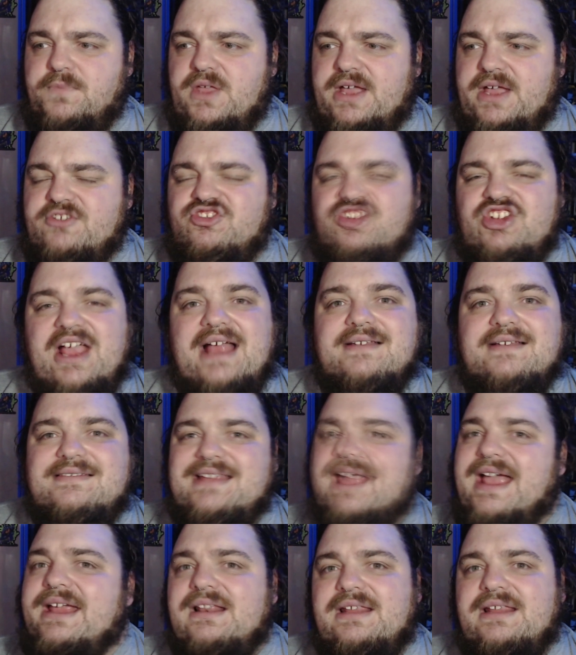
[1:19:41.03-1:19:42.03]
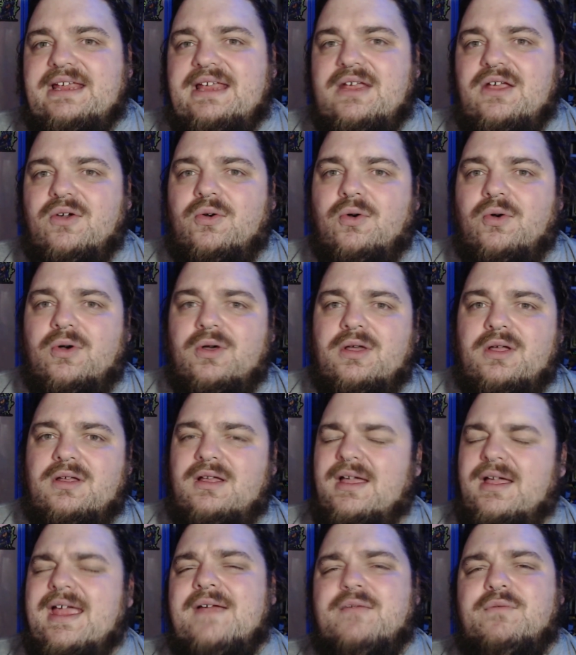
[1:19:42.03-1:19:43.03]
a chat daily or
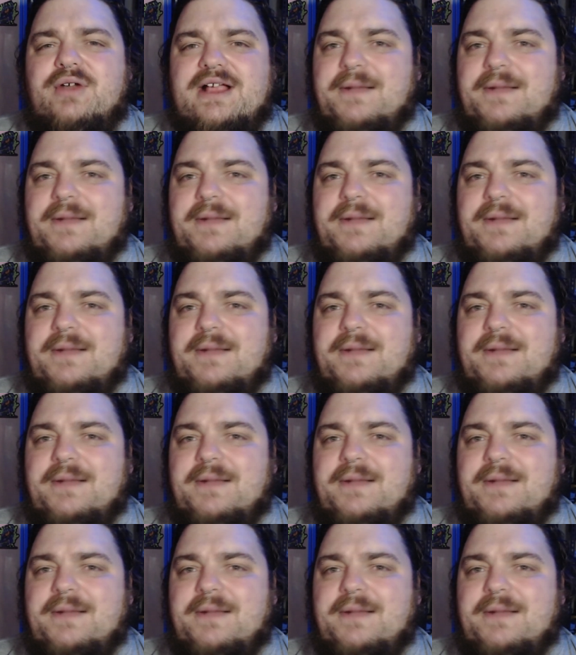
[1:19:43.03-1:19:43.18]
every